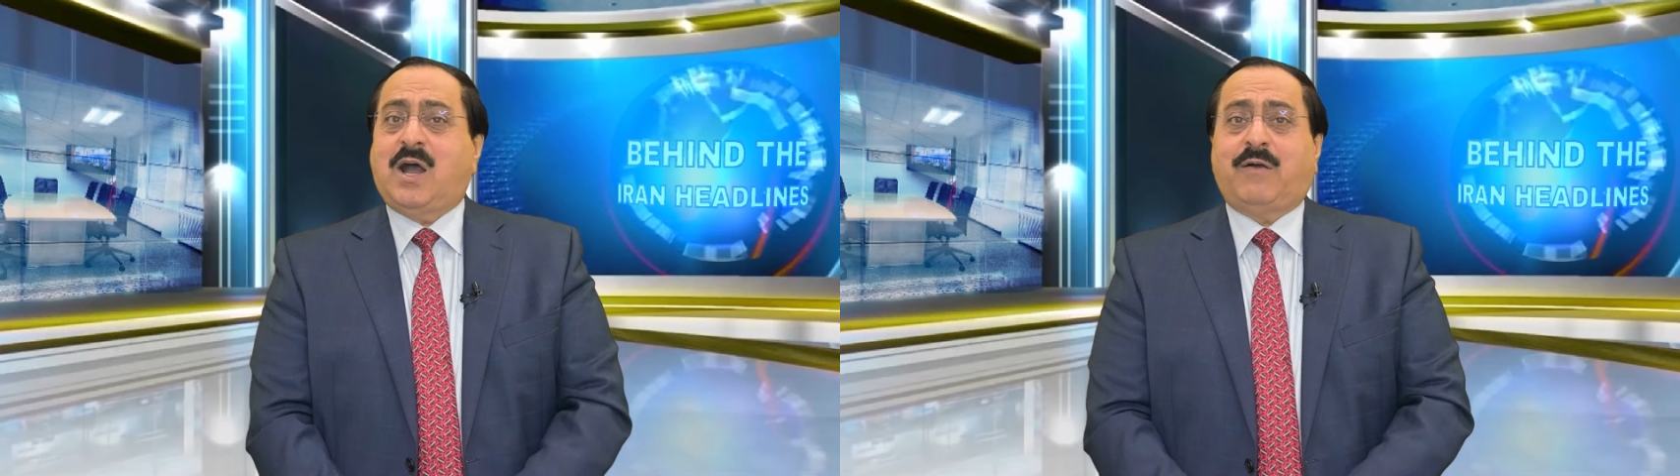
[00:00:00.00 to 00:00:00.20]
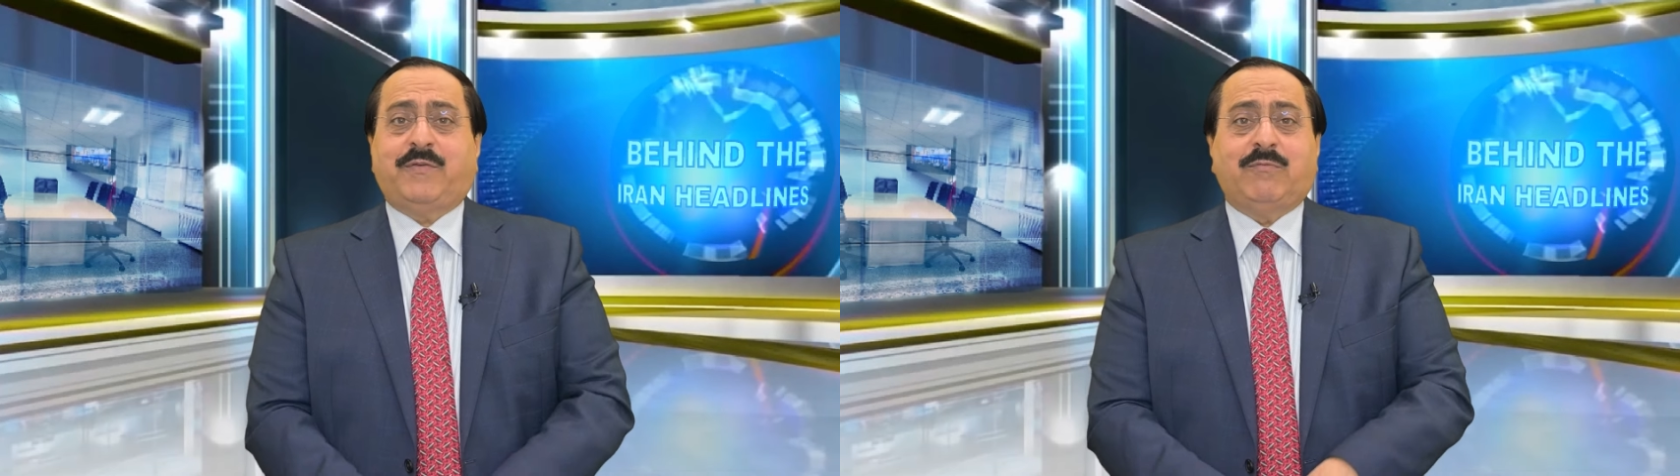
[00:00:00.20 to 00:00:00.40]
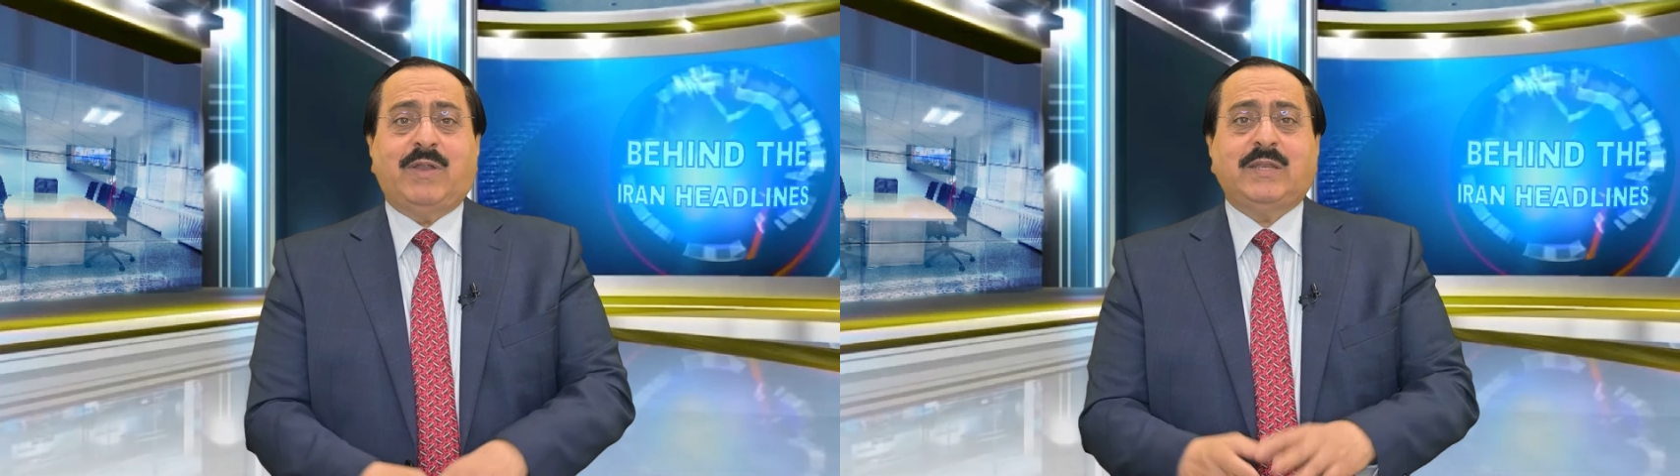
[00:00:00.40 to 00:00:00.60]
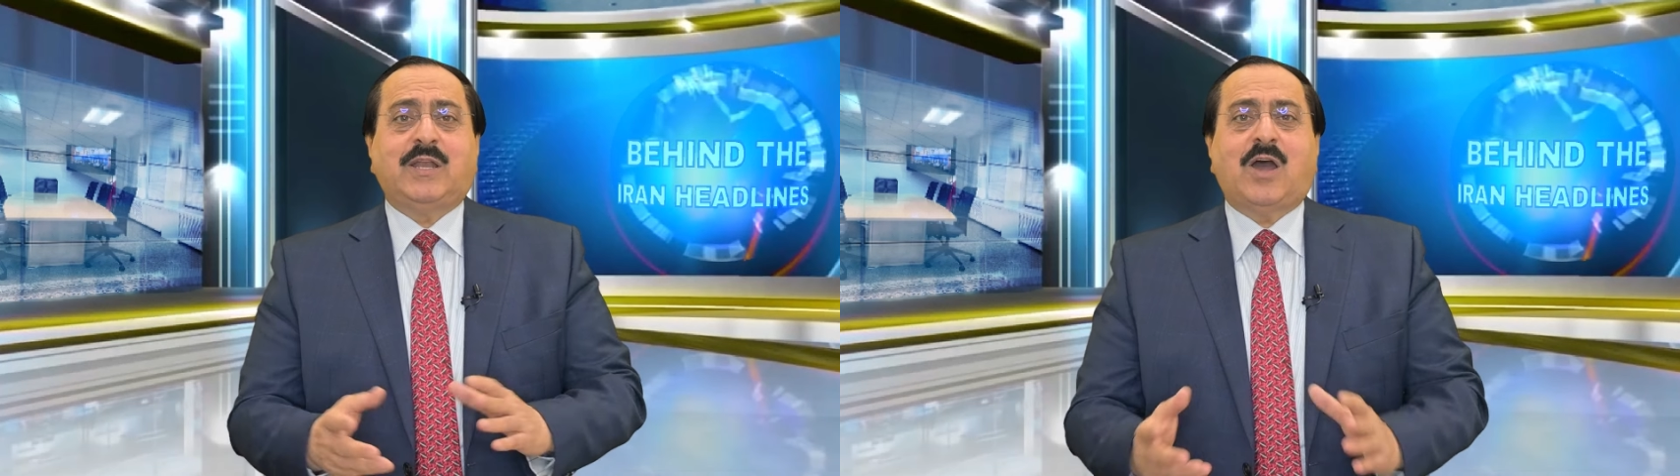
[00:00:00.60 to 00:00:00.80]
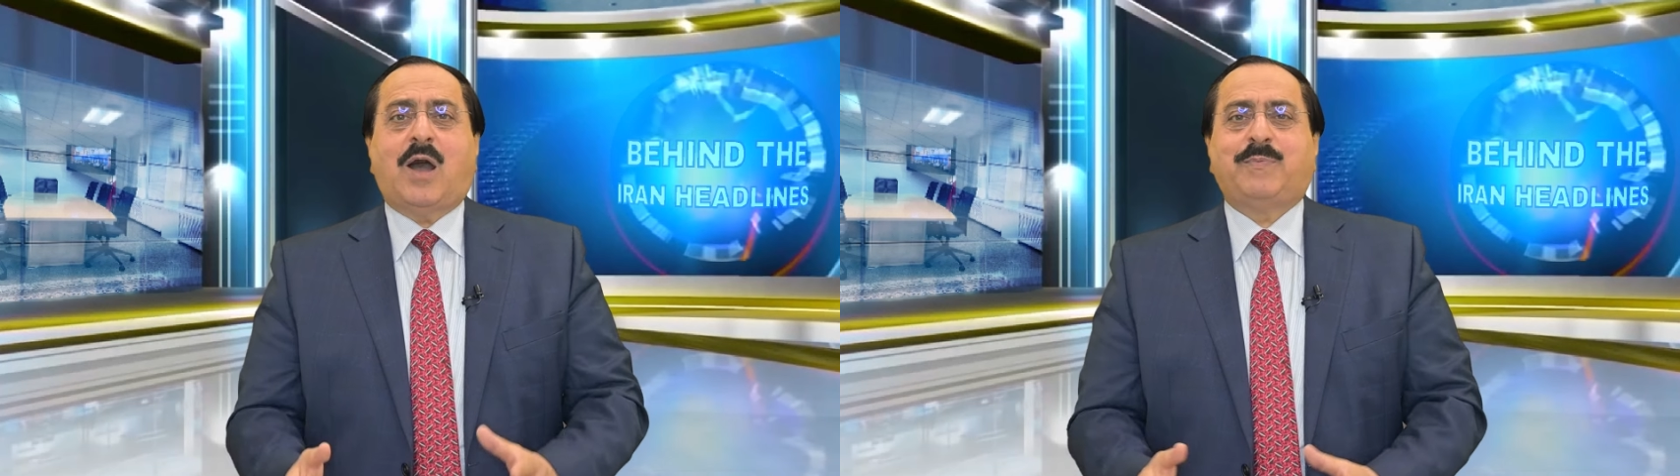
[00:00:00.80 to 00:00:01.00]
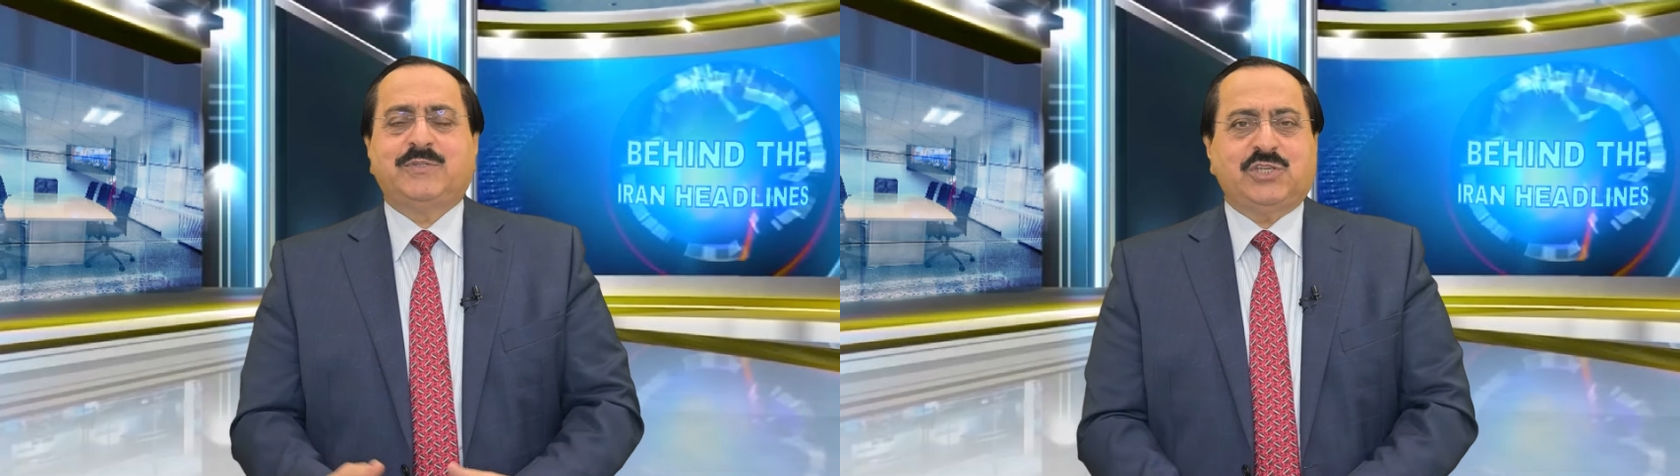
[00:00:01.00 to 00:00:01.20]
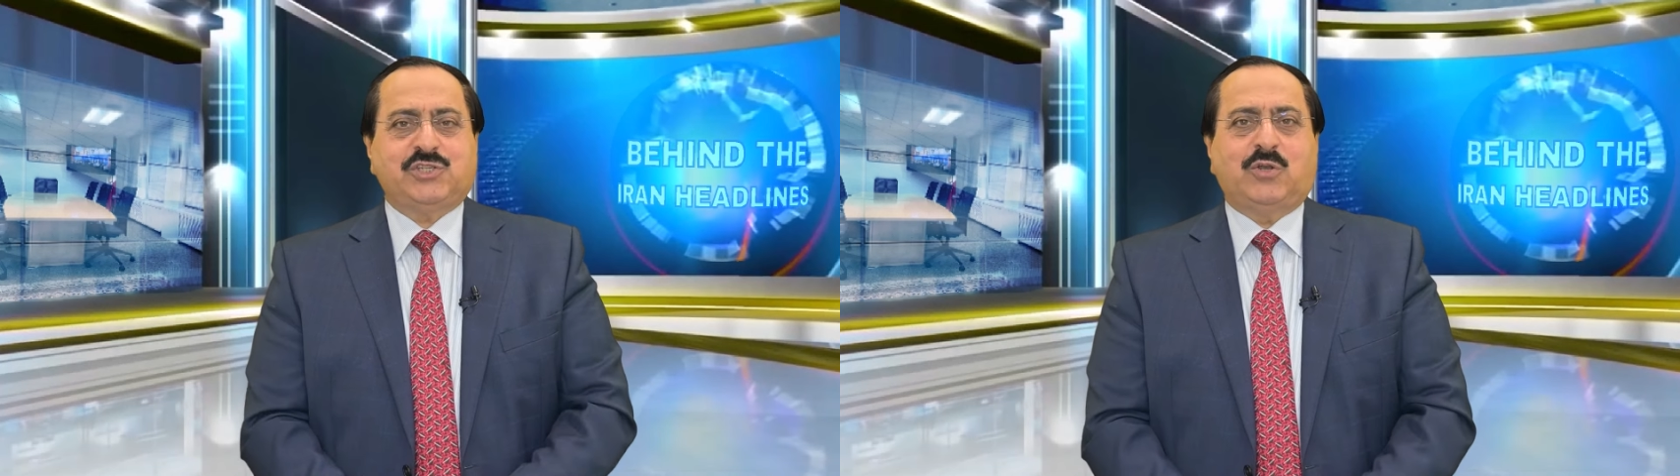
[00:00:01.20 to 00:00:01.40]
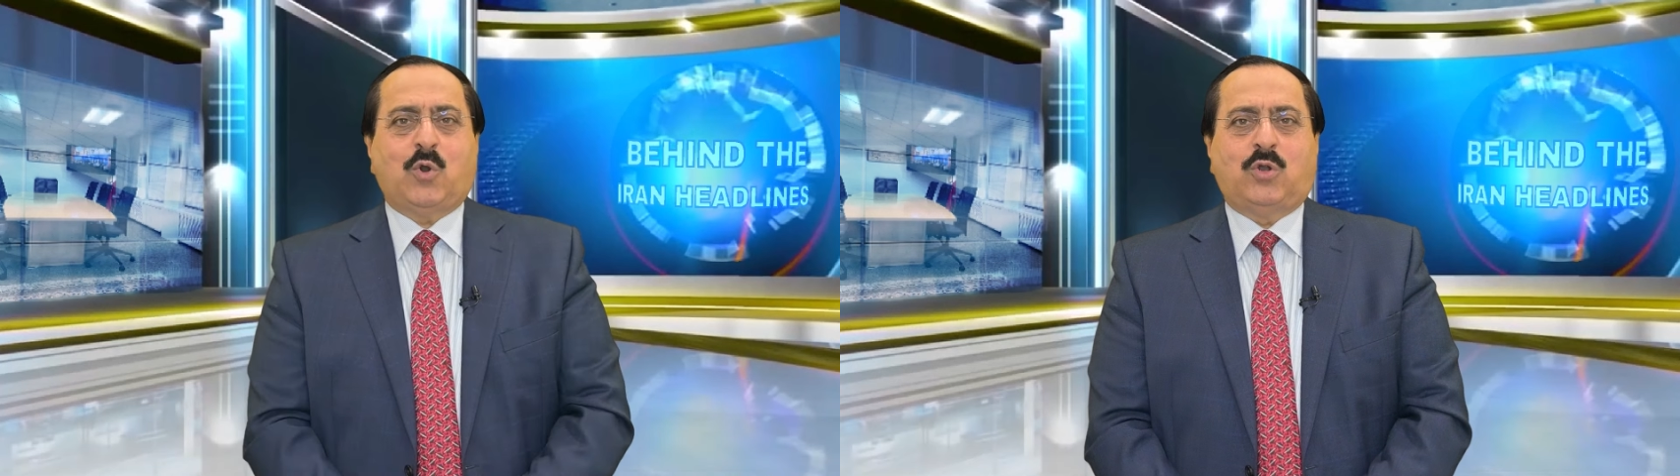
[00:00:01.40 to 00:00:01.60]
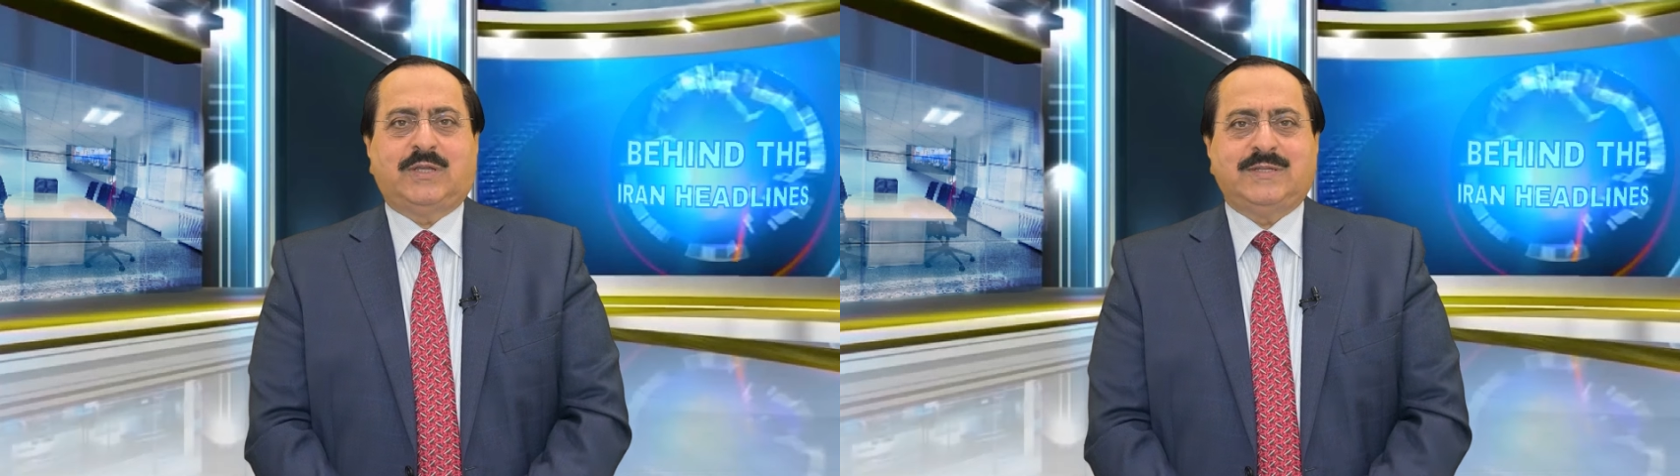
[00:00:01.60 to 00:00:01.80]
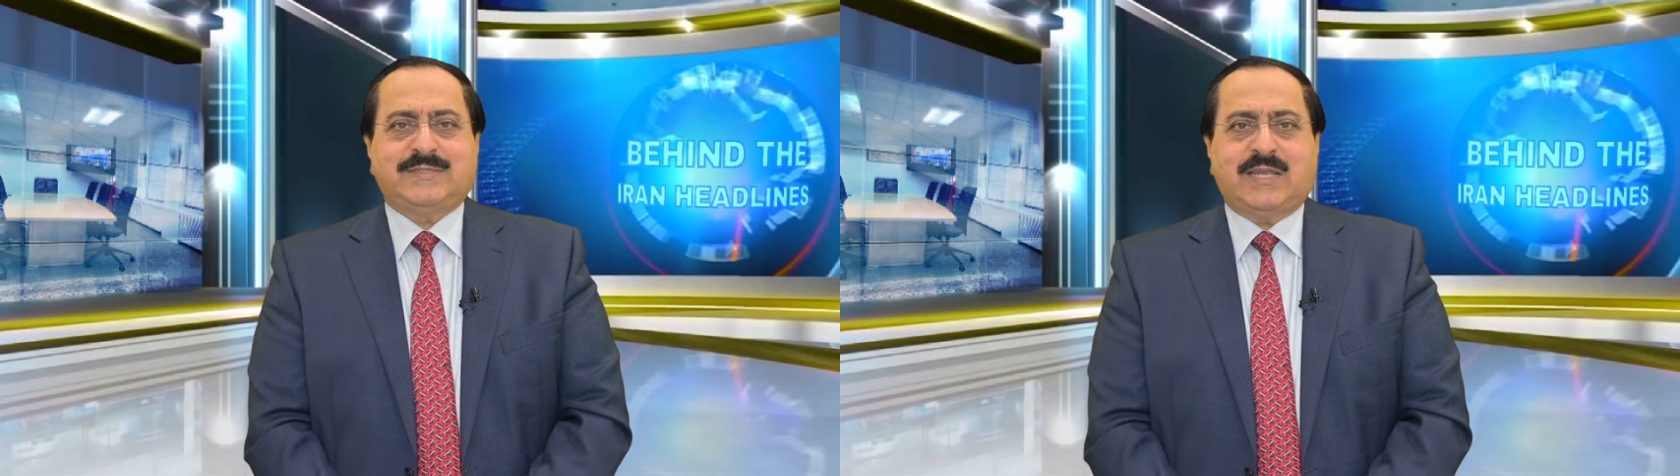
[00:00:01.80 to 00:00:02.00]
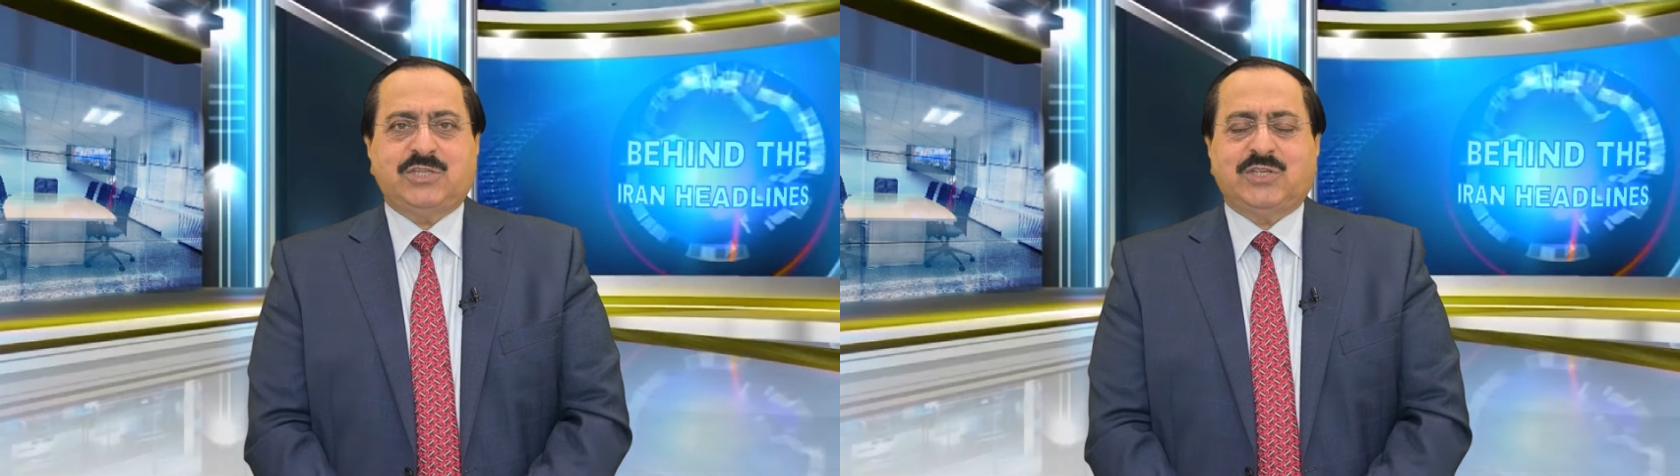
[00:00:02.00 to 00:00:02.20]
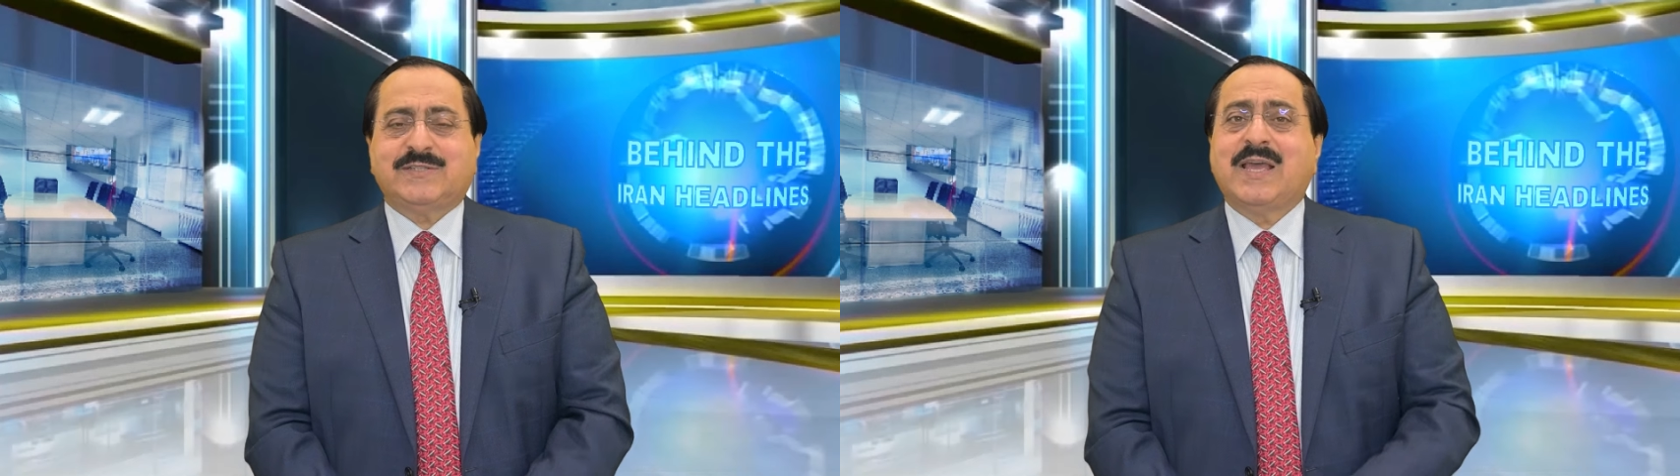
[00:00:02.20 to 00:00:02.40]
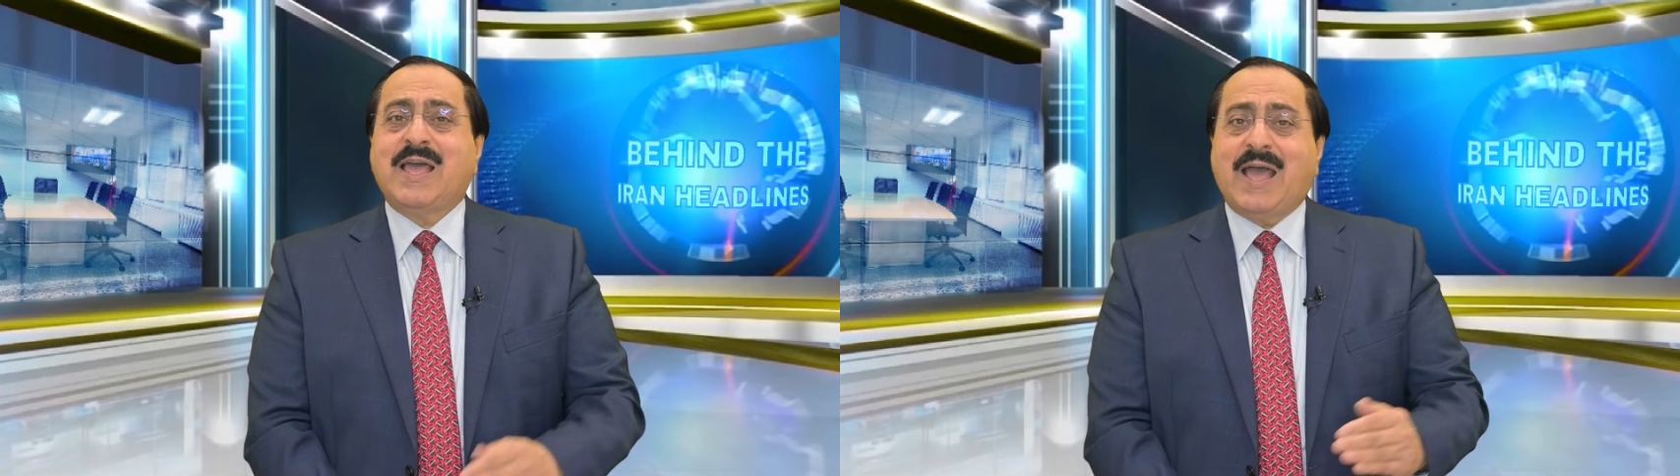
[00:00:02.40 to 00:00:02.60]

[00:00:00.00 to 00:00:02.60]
of Iranian opposition organizations